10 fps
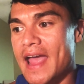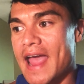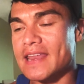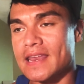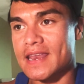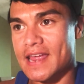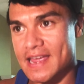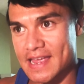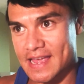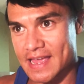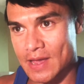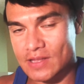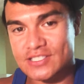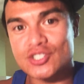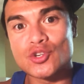and
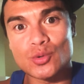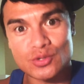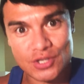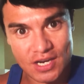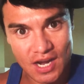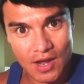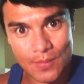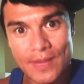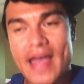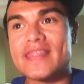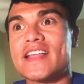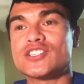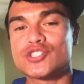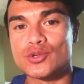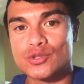it's soon to come and then
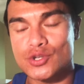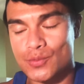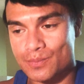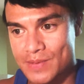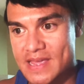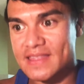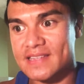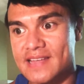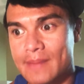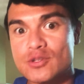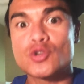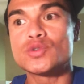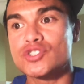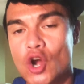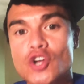soon to be the time to
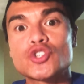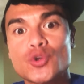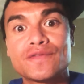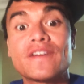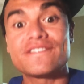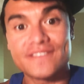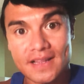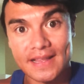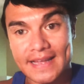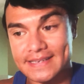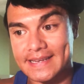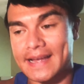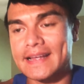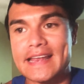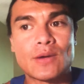start to fulfill it,
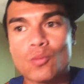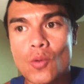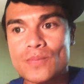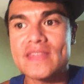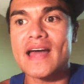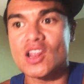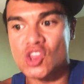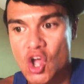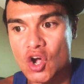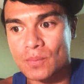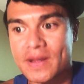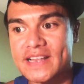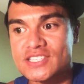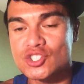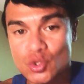yeah, and it won't be that long, but
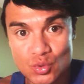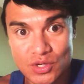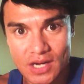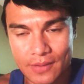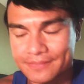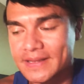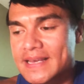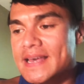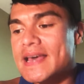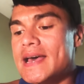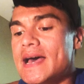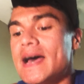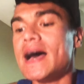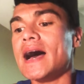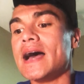it's soon to come,
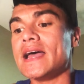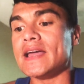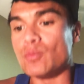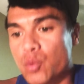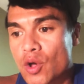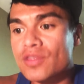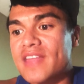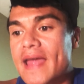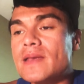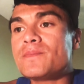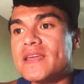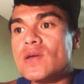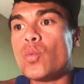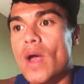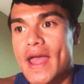will then
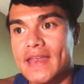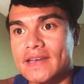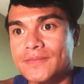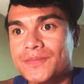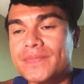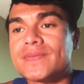be when